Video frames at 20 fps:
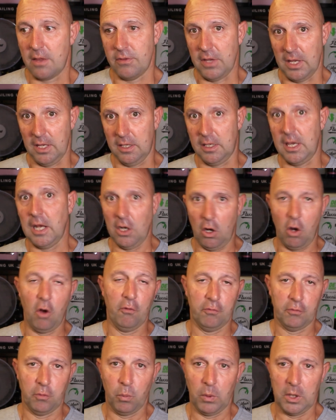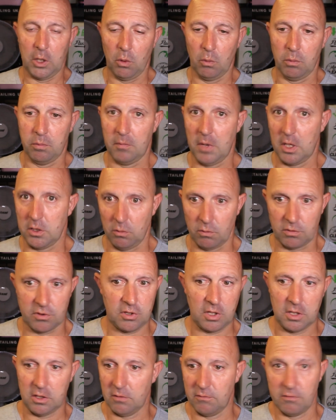then get it off the wheel and you'll see
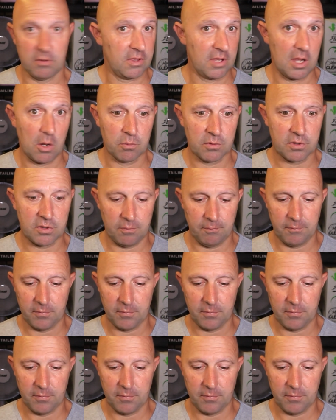your results.